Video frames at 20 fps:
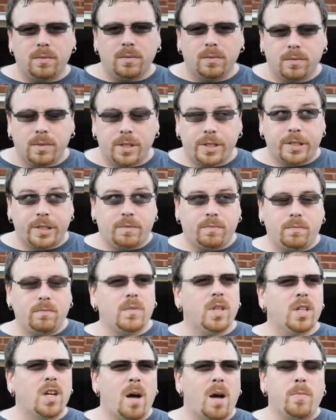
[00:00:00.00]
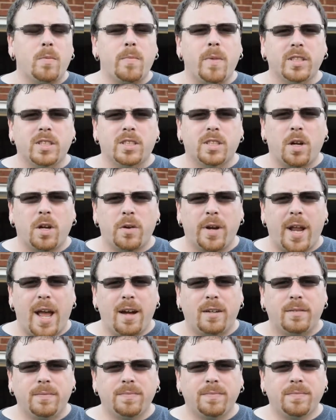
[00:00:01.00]
which is a couple months ago
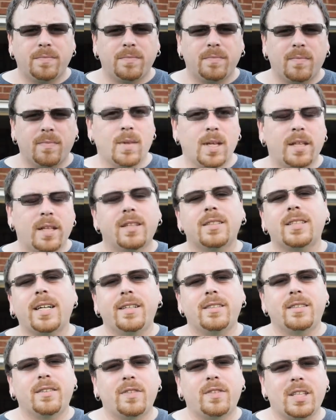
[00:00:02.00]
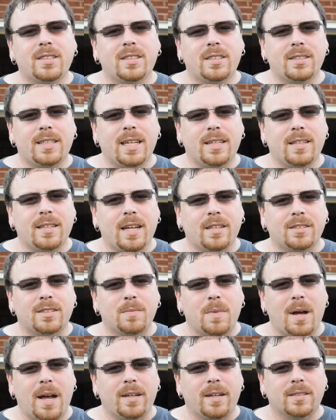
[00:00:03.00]
now. The tires have less than 10,000
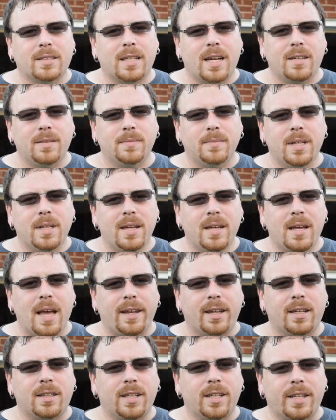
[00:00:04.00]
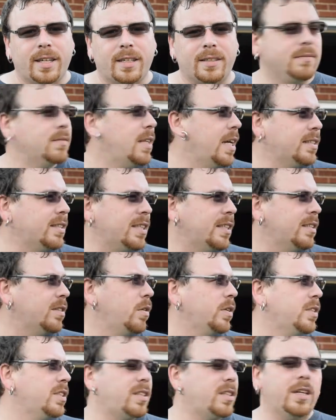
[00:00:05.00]
miles on them, and the clicking, like I said, has
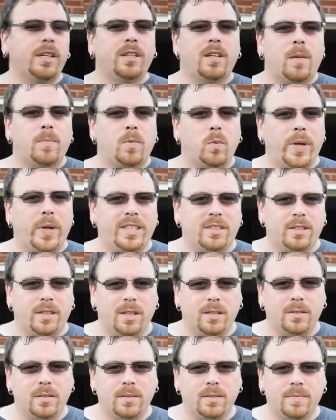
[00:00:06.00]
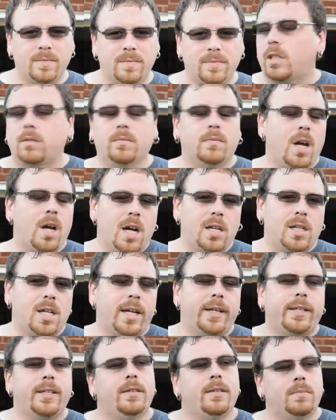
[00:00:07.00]
only started a couple weeks ago. So
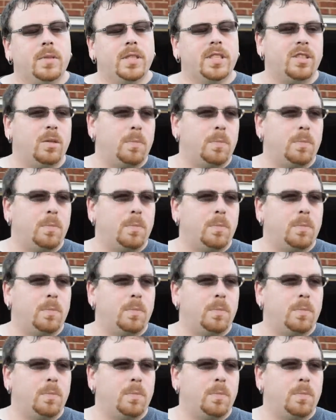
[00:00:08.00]
unlikely, but still